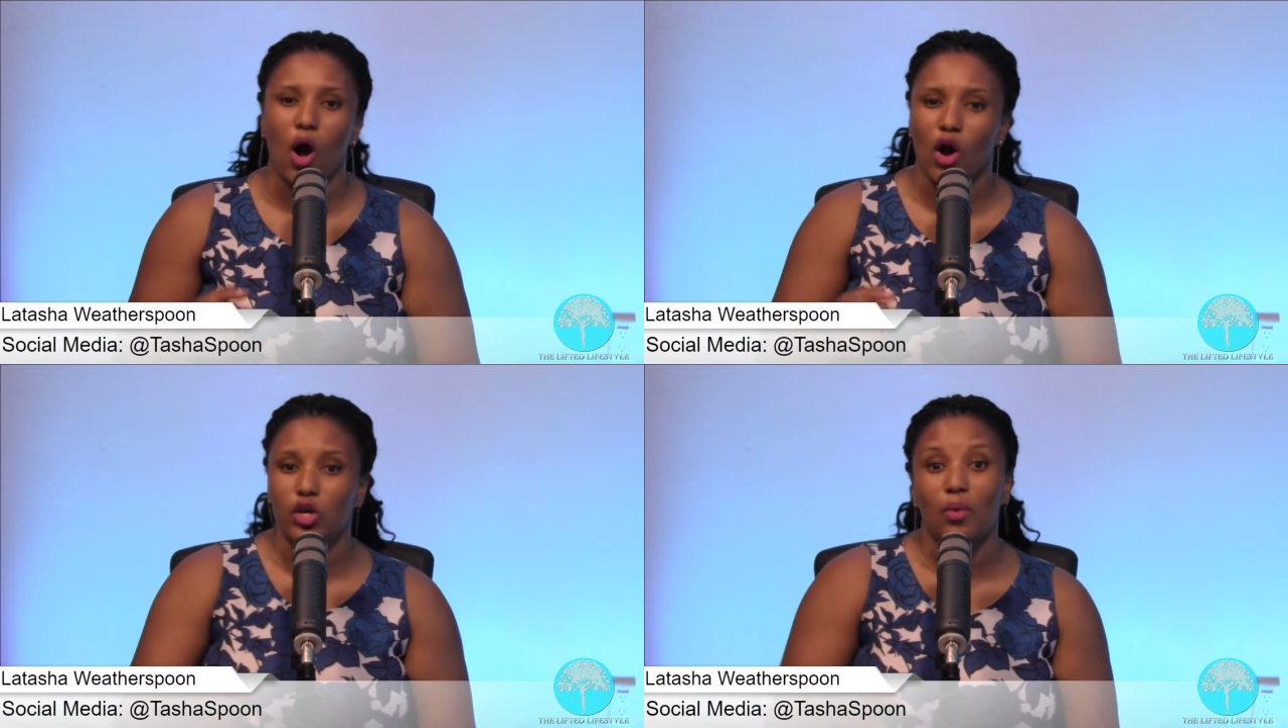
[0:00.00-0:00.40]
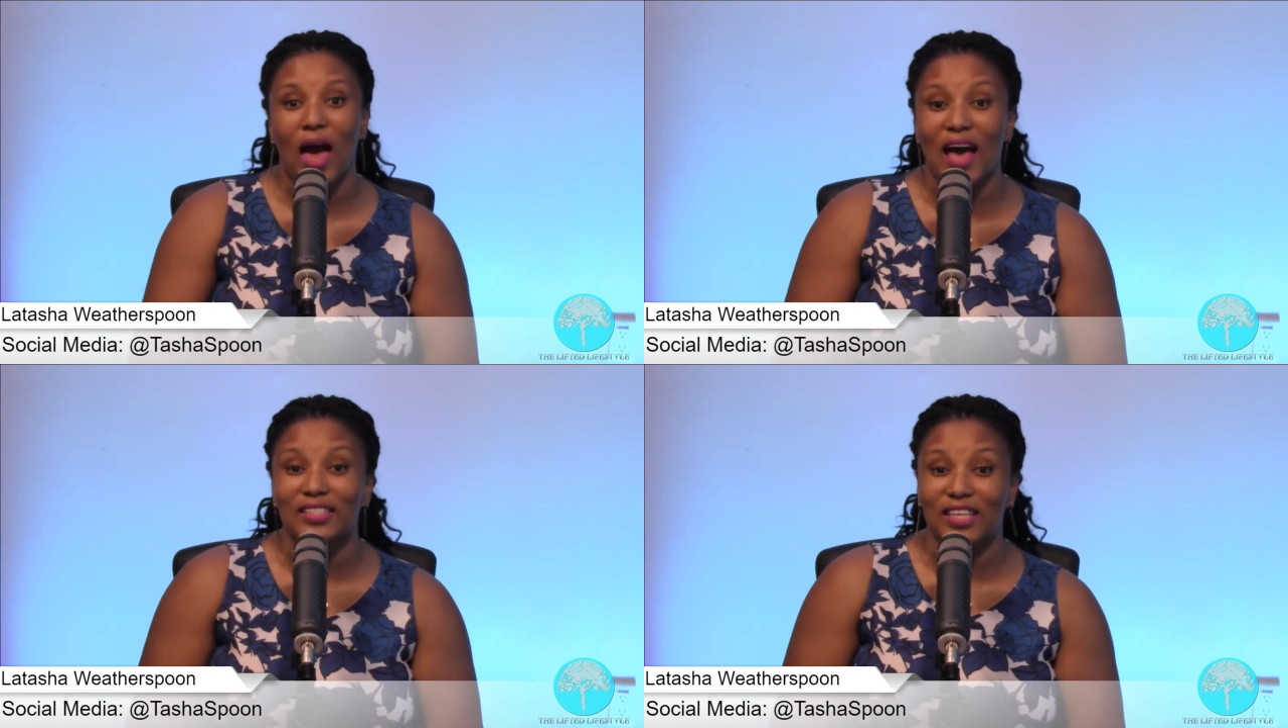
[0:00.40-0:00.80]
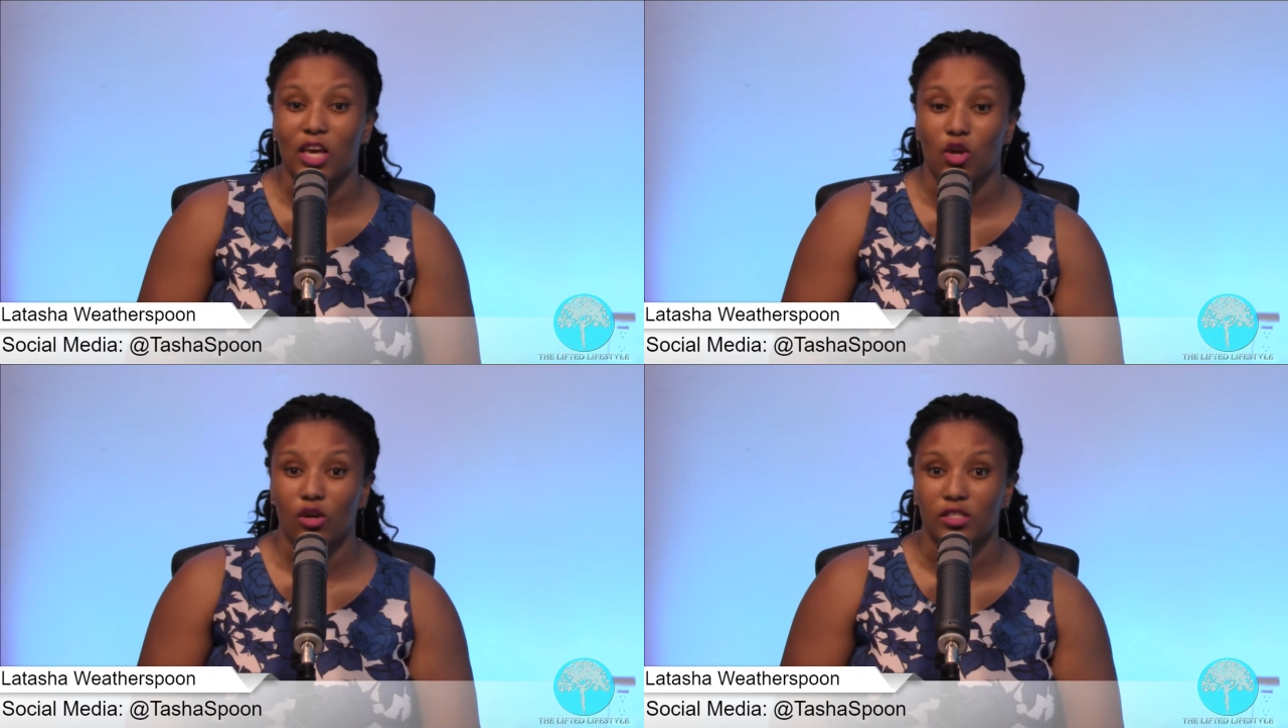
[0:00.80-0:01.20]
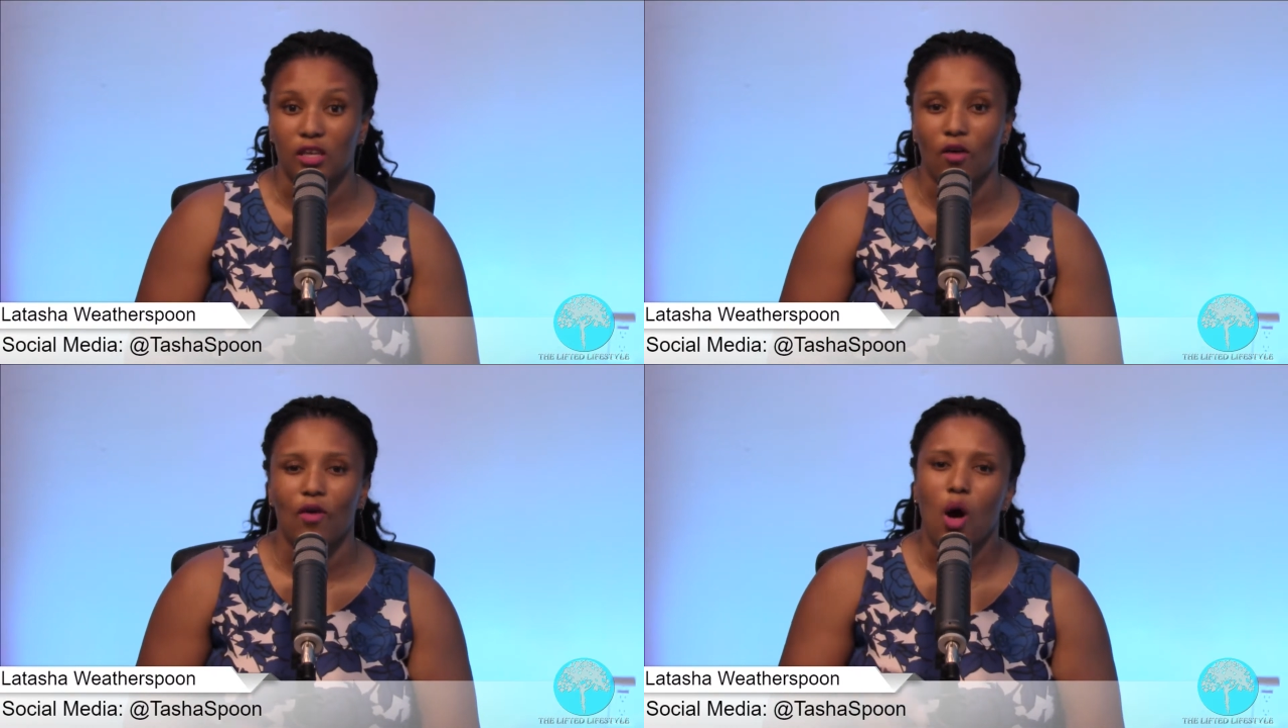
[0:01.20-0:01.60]
are you asking
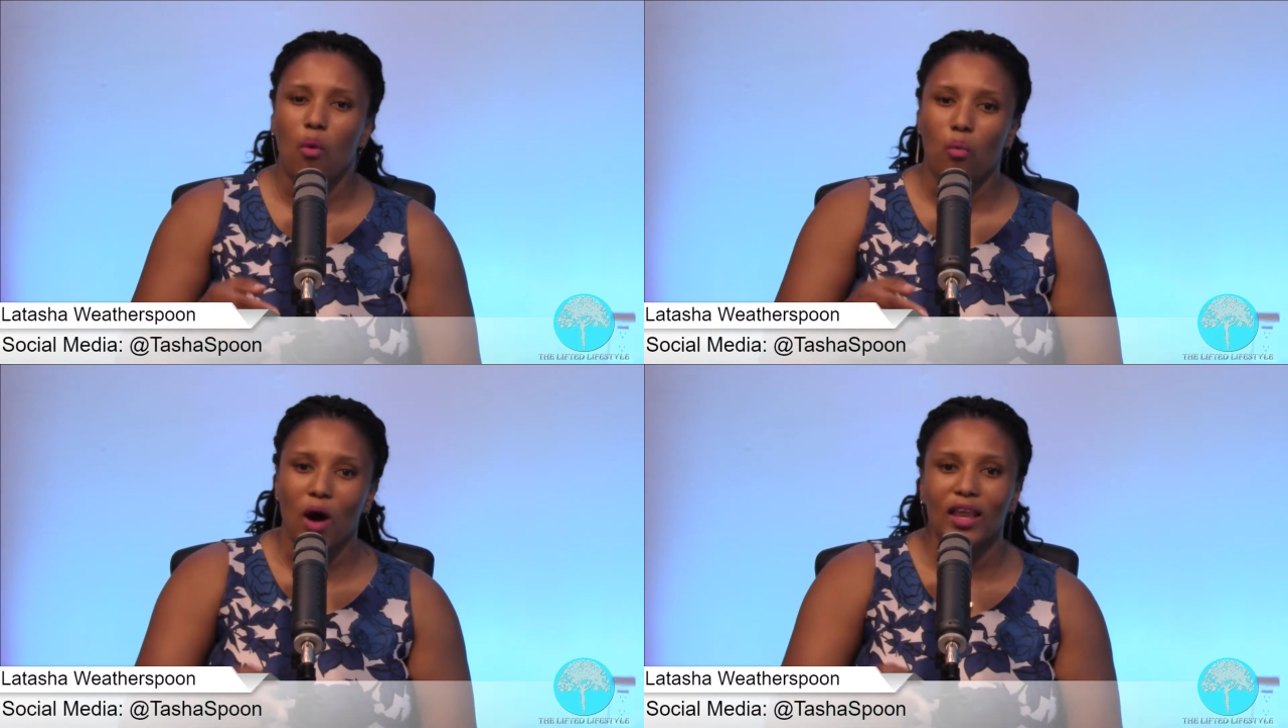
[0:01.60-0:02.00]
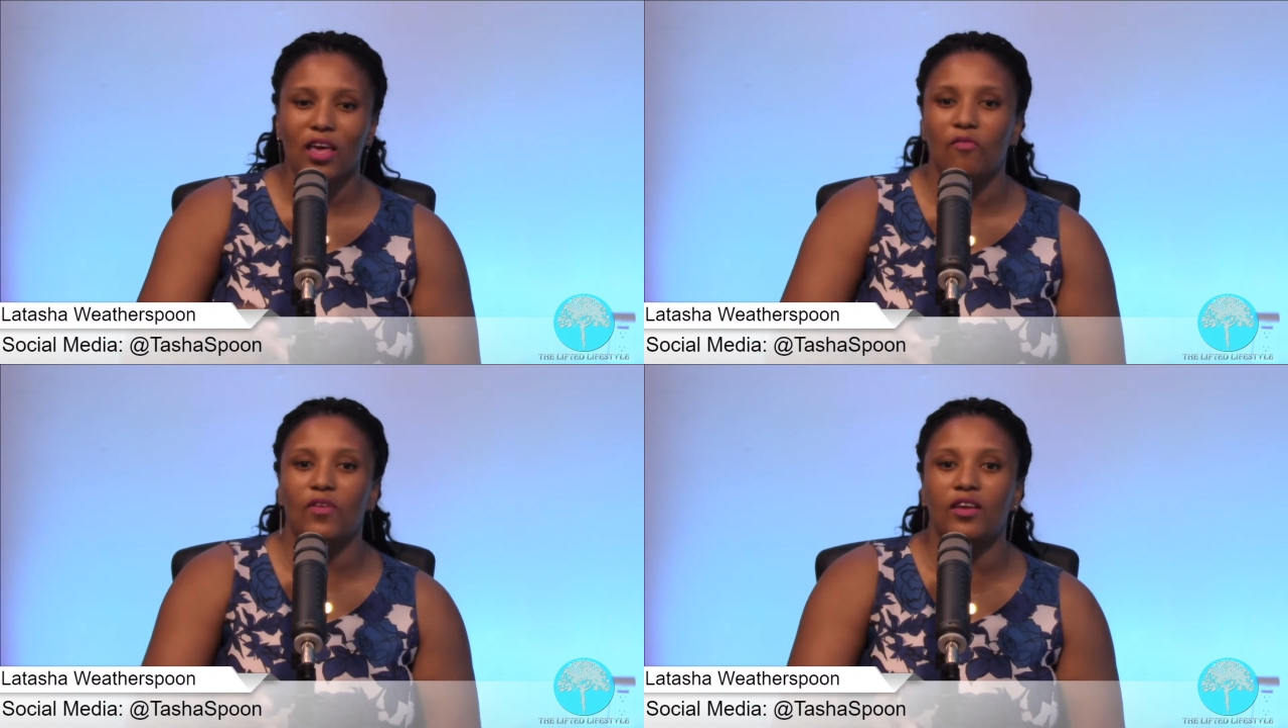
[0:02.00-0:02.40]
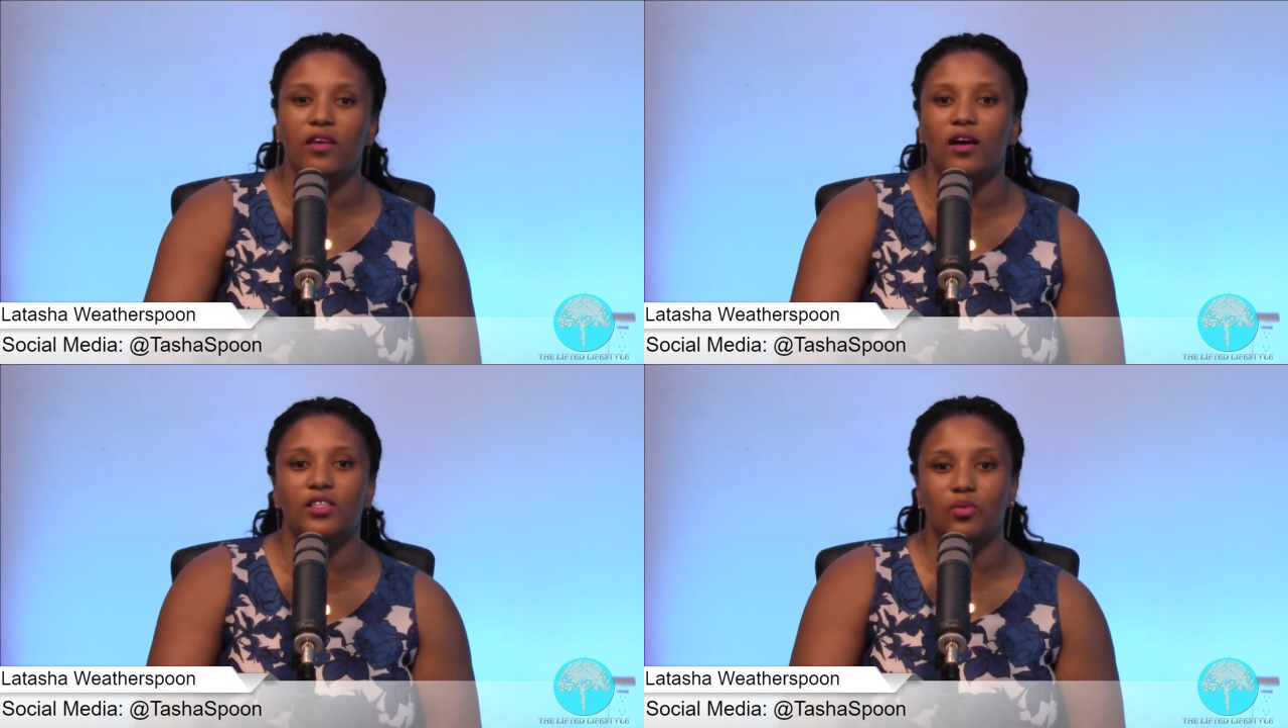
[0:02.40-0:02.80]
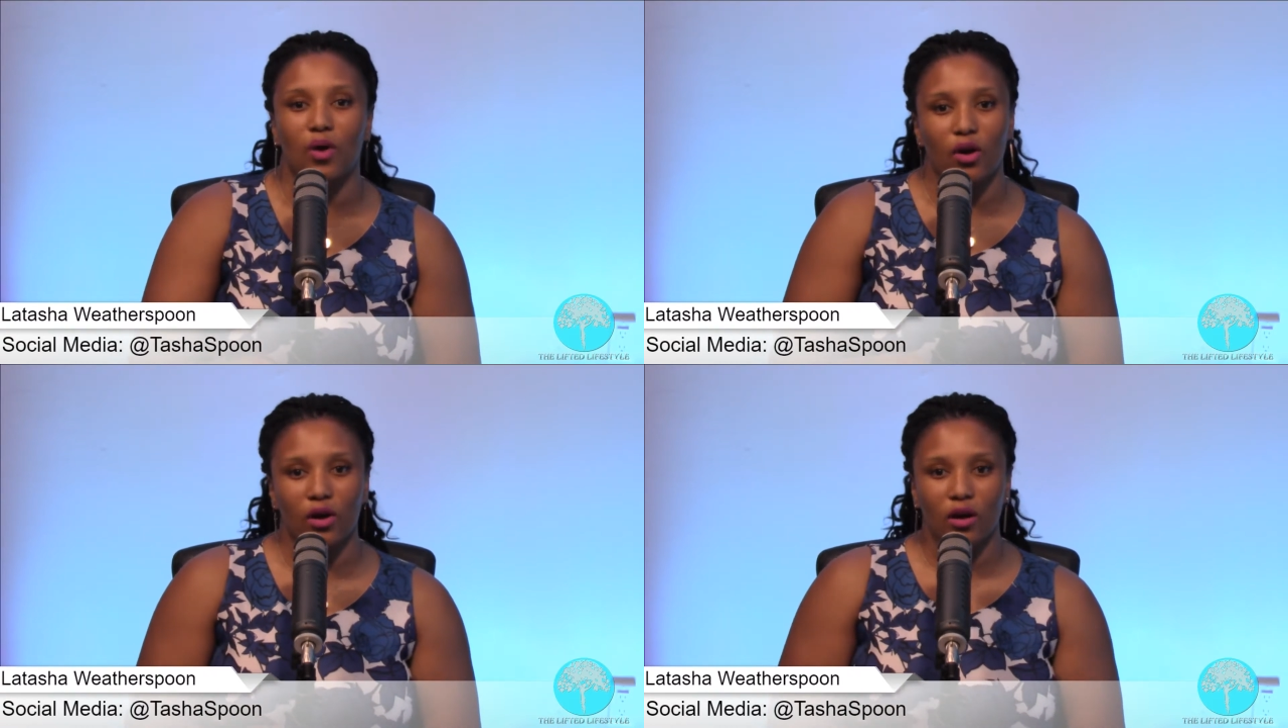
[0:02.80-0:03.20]
yourself, what if it does
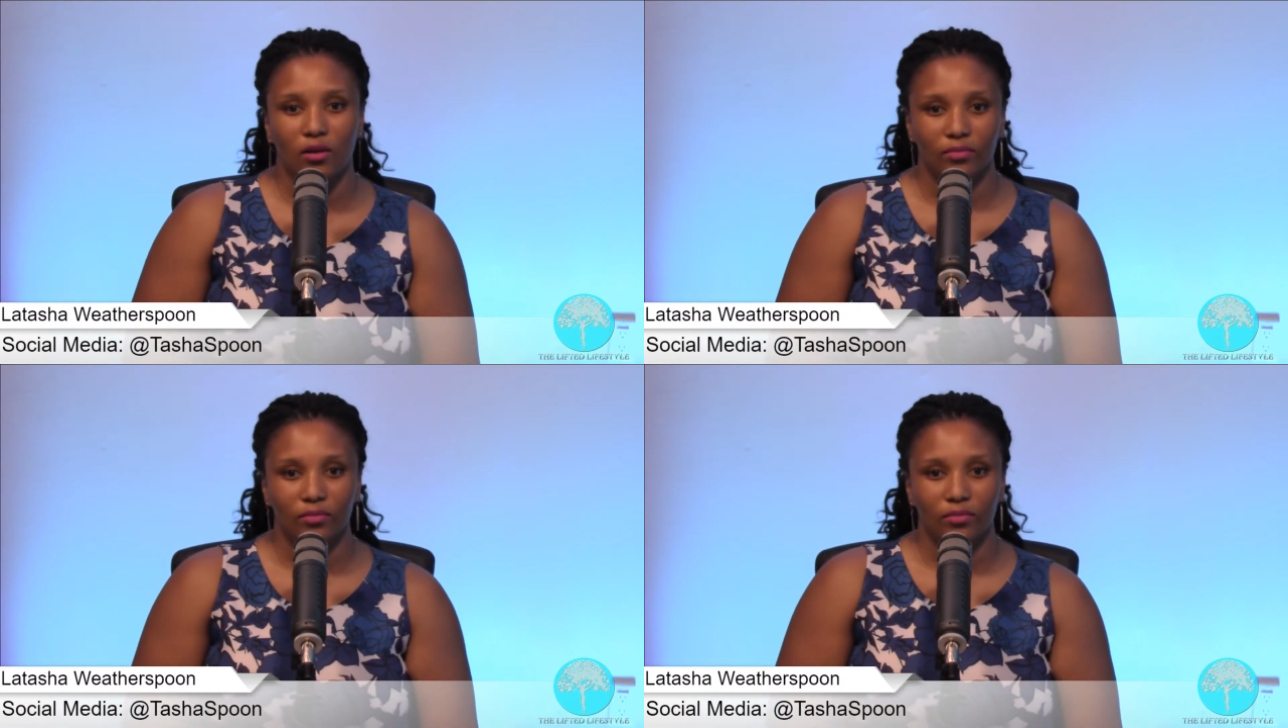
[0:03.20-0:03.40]
work?